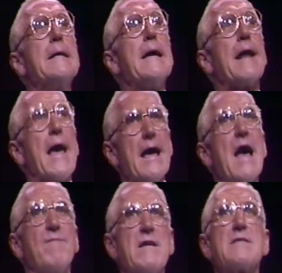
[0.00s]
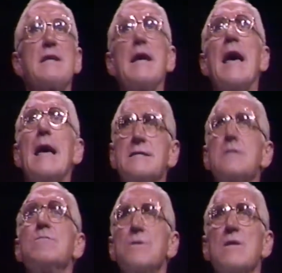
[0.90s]
And I obviously had
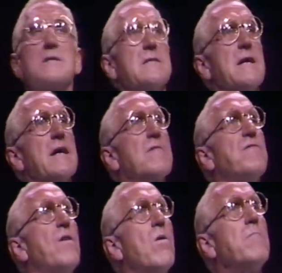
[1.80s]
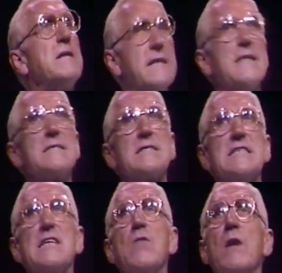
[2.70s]
2 choices. I could fold my tent,
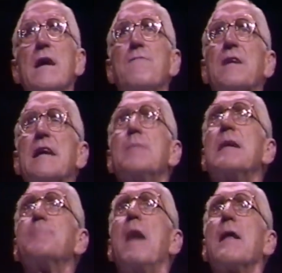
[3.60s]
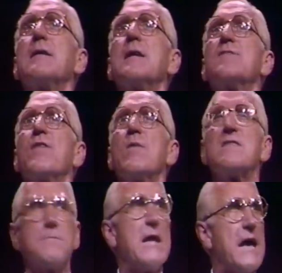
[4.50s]
steal away, forget about politics for the
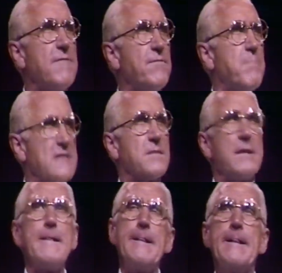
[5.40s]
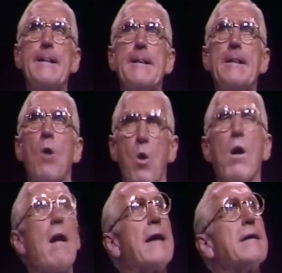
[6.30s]
rest of my life, possibly.
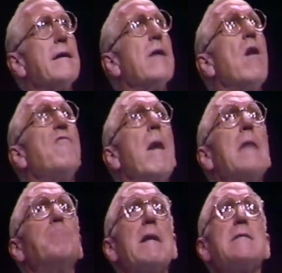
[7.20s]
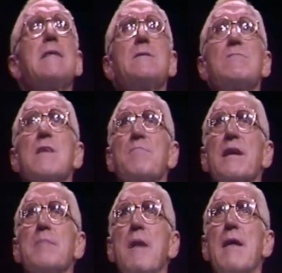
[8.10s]
Or I could get off my butt and do
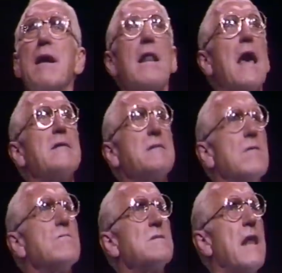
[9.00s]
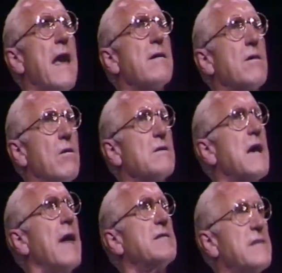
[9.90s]
something about it, and I chose the latter
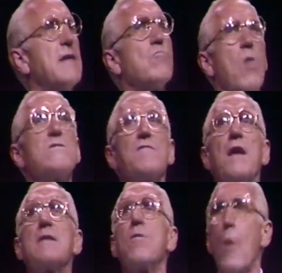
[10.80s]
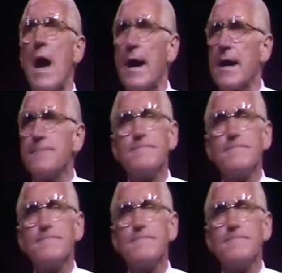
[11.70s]
course. I sent Roosevelt a wire.